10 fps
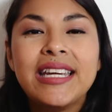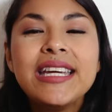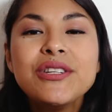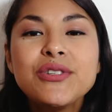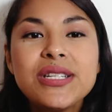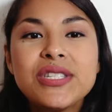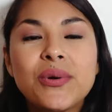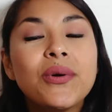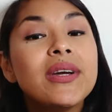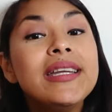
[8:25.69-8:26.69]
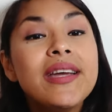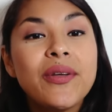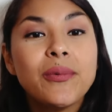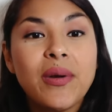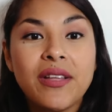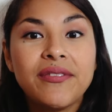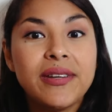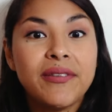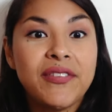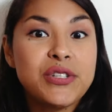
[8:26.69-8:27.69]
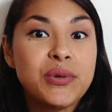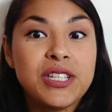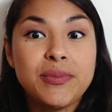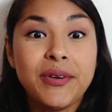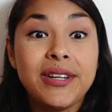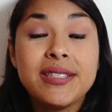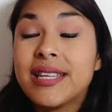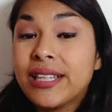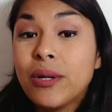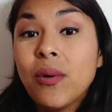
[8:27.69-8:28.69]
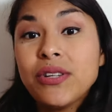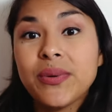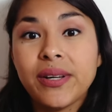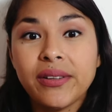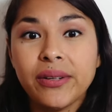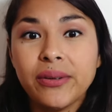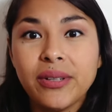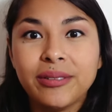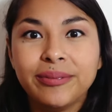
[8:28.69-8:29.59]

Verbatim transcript: interests, or any other relevant professional experience that you want to include.